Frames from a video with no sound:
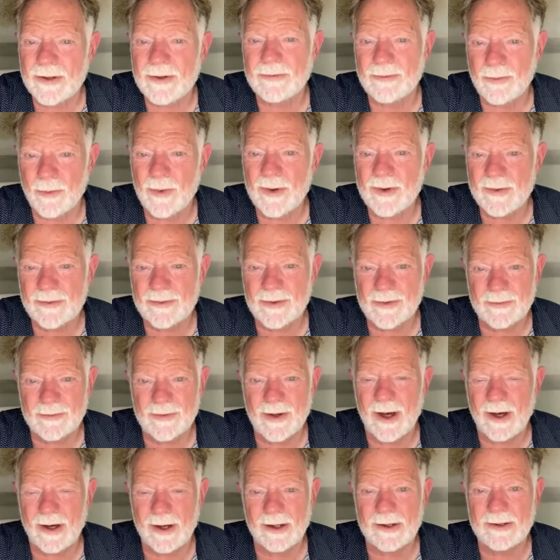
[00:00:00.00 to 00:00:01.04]
the voice of
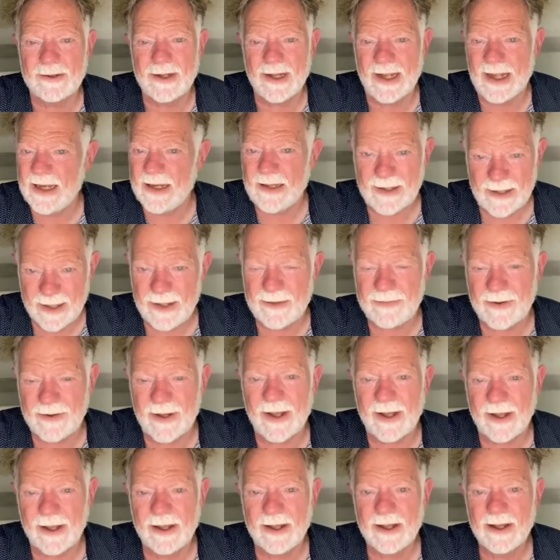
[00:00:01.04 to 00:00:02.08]
God in
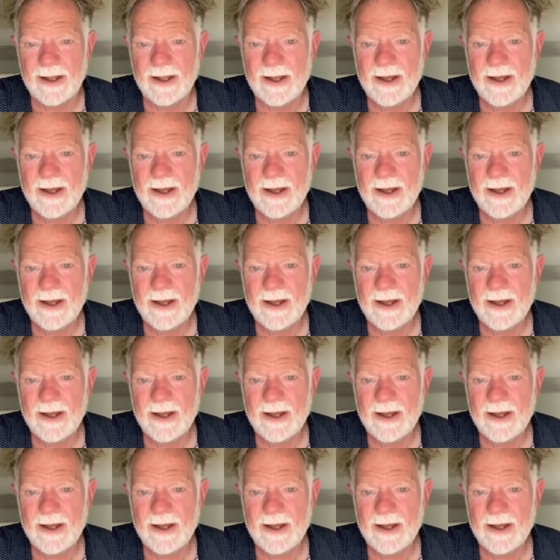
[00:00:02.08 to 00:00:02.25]
giving,